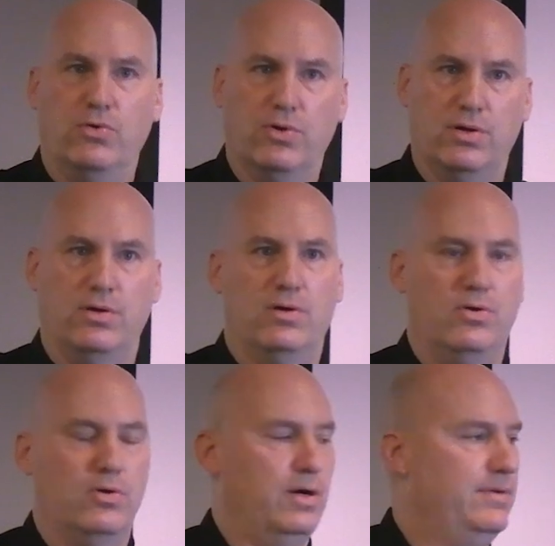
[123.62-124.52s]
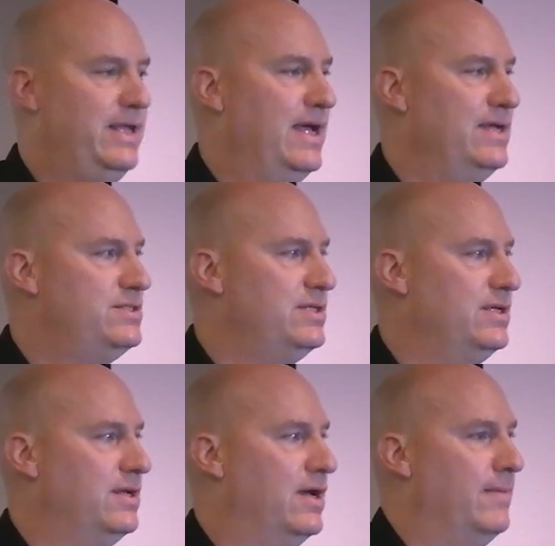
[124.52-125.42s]
are engaged
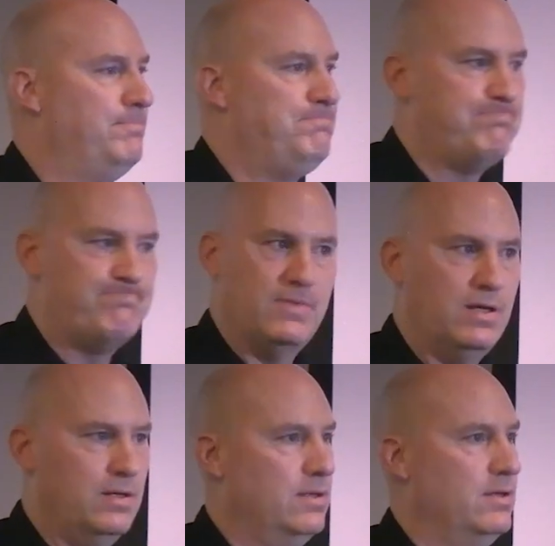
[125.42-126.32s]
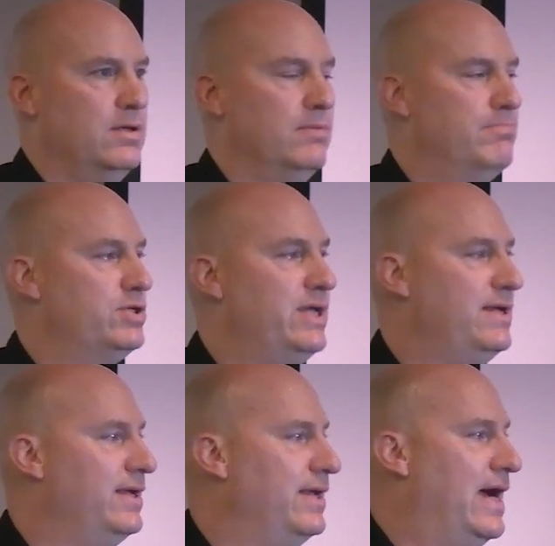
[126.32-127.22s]
in
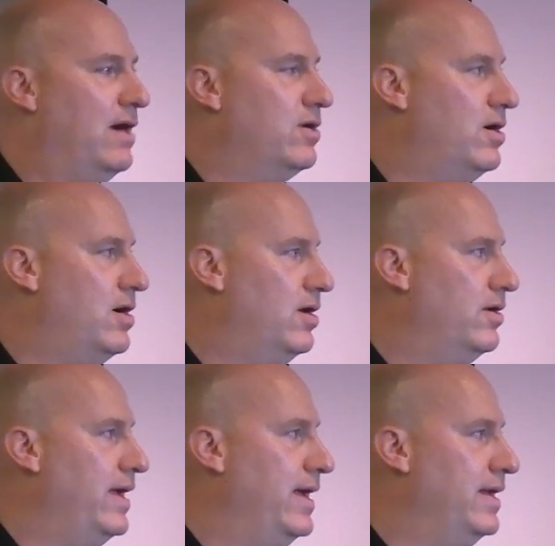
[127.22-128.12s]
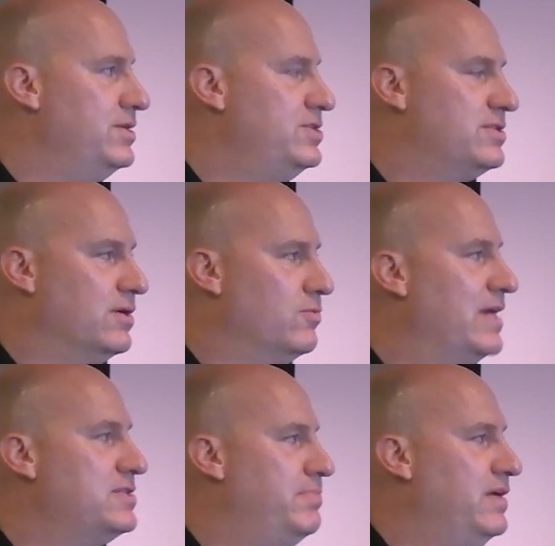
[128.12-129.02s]
partaking in alcohol, and it's just a
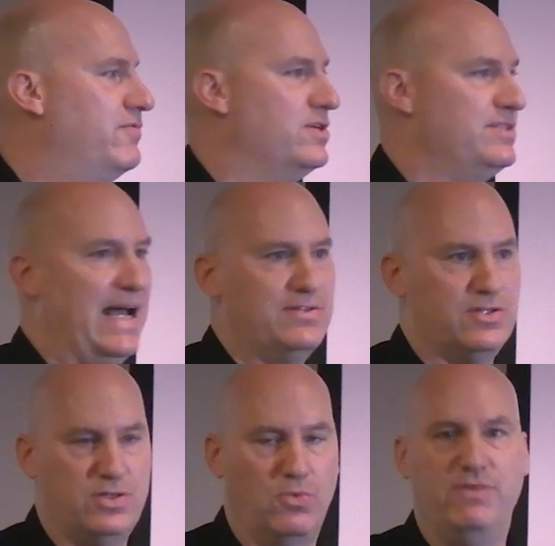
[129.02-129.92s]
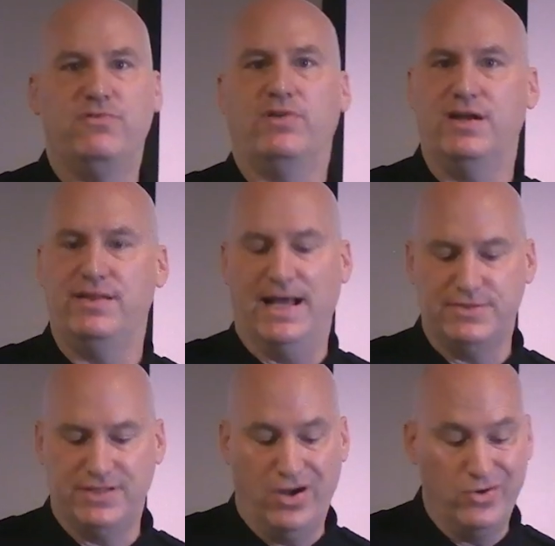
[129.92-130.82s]
recipe for disaster. So we flooded
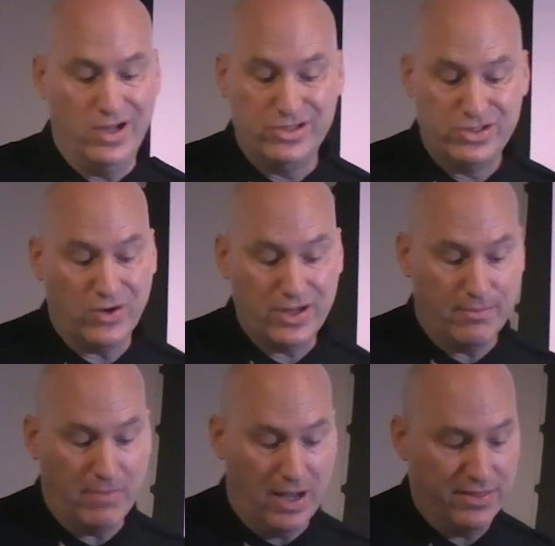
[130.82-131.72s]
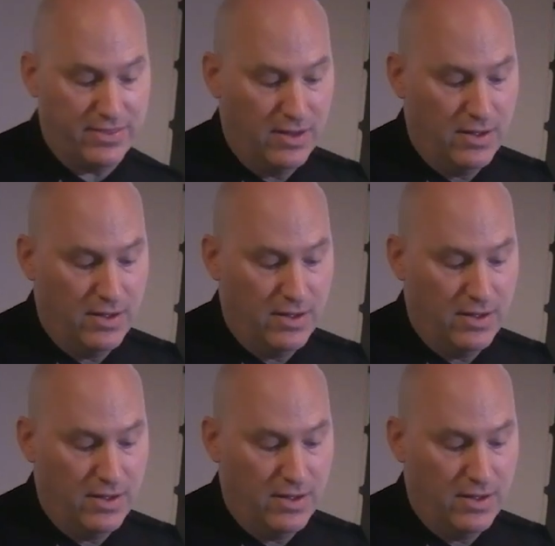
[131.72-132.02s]
that zone. During the month,